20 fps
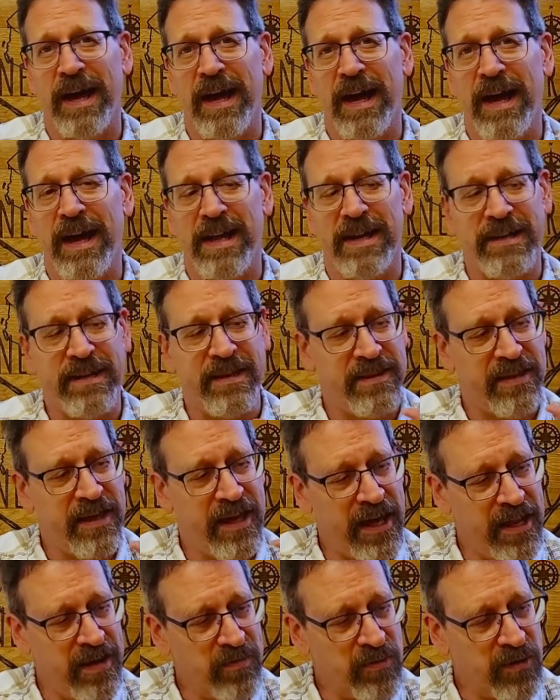And
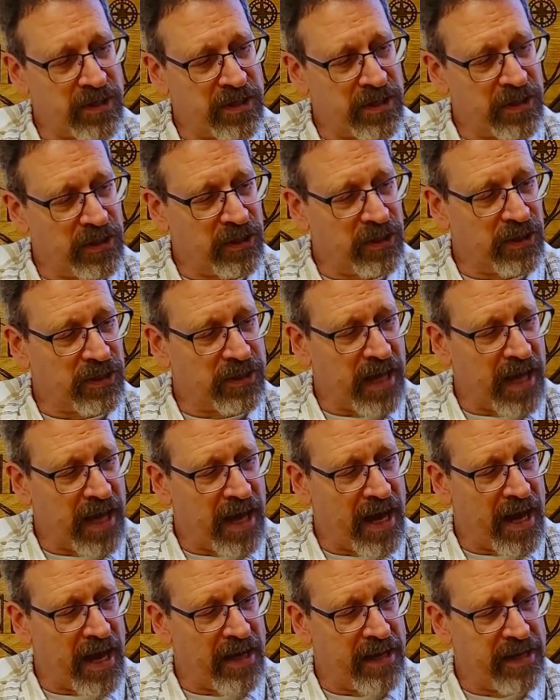then we're going to look
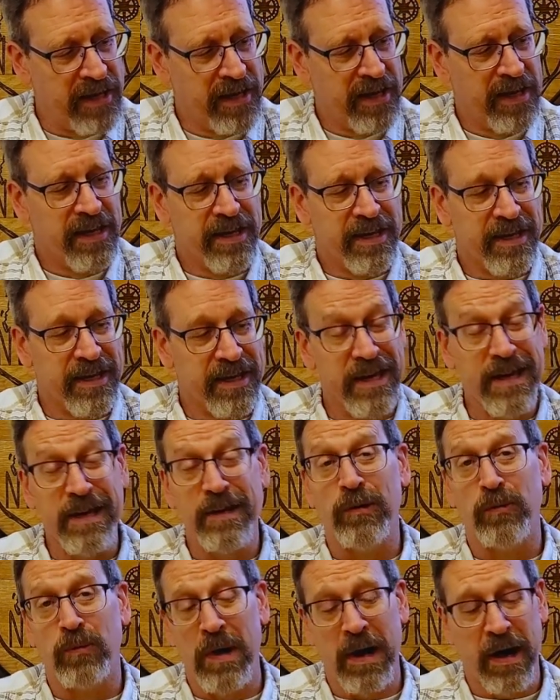at
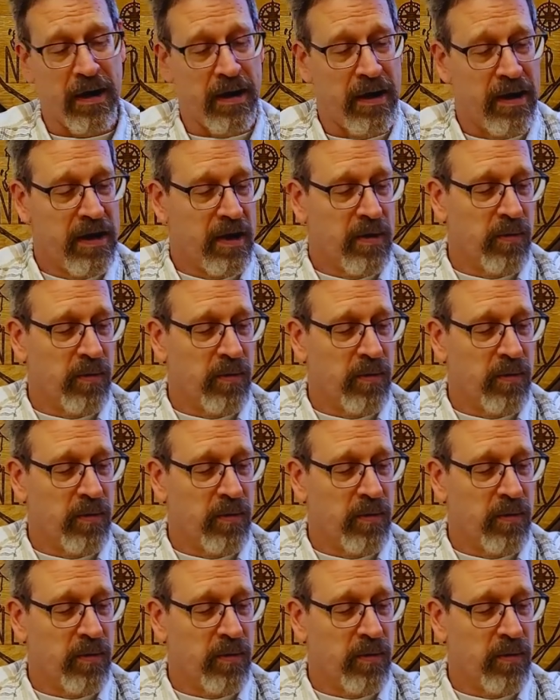Eagle Rare,